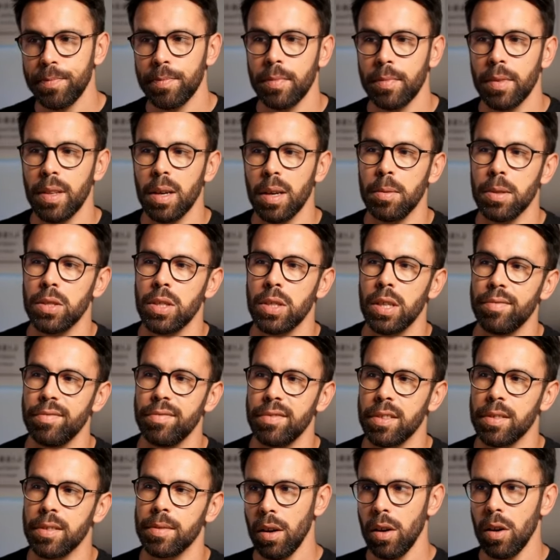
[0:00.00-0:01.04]
double
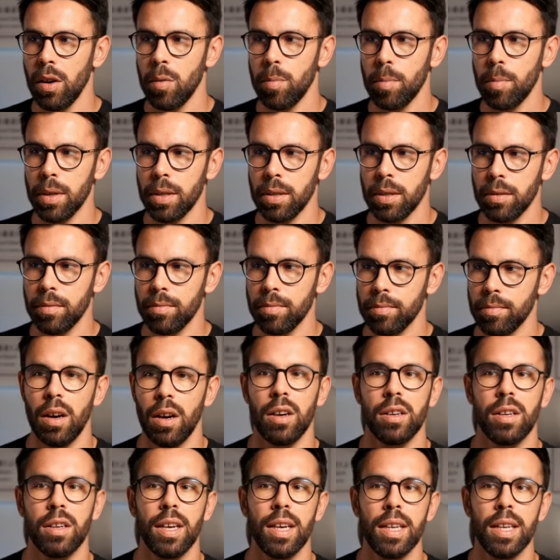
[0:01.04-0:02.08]
shift, open
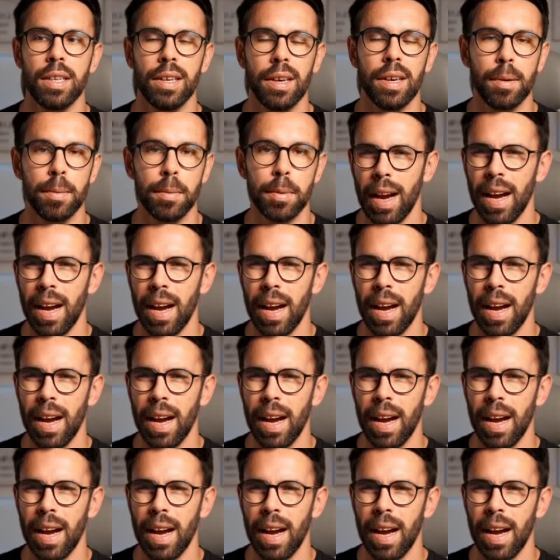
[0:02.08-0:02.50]
on GitHub.